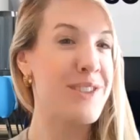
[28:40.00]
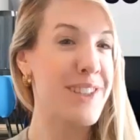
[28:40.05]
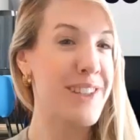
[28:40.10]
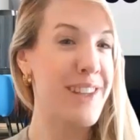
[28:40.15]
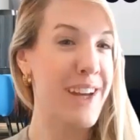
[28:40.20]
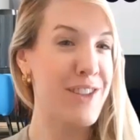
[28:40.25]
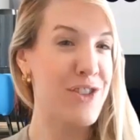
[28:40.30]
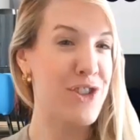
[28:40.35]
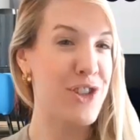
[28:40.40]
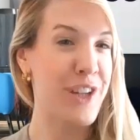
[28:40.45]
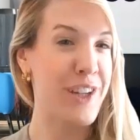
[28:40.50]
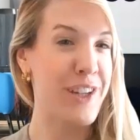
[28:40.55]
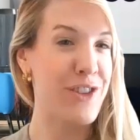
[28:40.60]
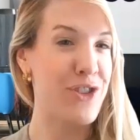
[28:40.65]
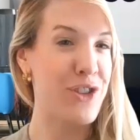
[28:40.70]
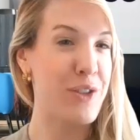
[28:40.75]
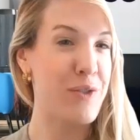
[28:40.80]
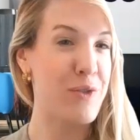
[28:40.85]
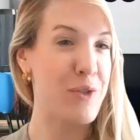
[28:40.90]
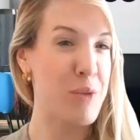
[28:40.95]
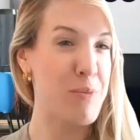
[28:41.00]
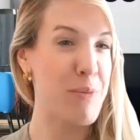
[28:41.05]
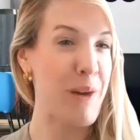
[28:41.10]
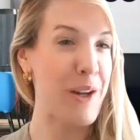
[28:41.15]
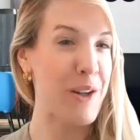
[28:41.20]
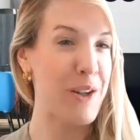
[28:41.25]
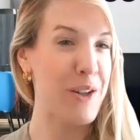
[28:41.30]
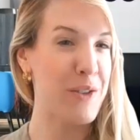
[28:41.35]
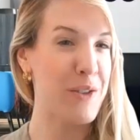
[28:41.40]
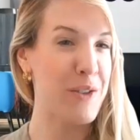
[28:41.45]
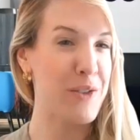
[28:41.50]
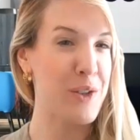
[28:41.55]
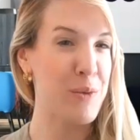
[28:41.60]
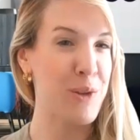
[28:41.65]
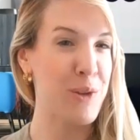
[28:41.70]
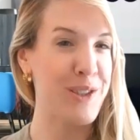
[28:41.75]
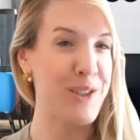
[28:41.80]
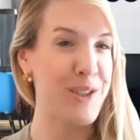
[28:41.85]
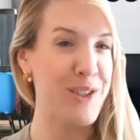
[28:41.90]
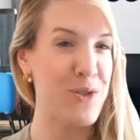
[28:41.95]
you'd see that changing for the better or for the
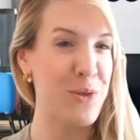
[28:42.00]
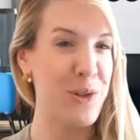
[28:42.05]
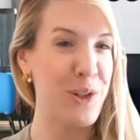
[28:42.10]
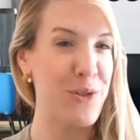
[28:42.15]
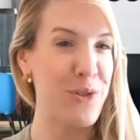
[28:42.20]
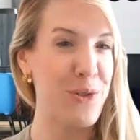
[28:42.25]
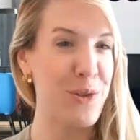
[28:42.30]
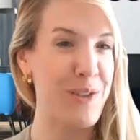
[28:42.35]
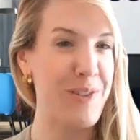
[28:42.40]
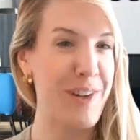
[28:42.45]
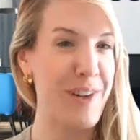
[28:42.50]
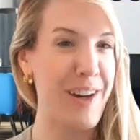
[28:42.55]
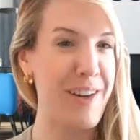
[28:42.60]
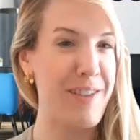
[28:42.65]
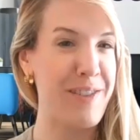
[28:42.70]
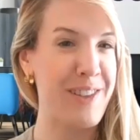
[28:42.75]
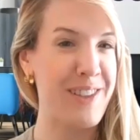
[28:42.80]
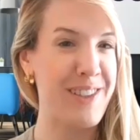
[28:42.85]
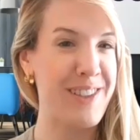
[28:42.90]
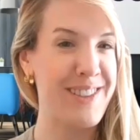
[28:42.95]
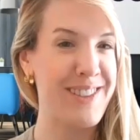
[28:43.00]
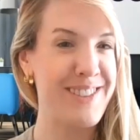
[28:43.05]
worse in 2025?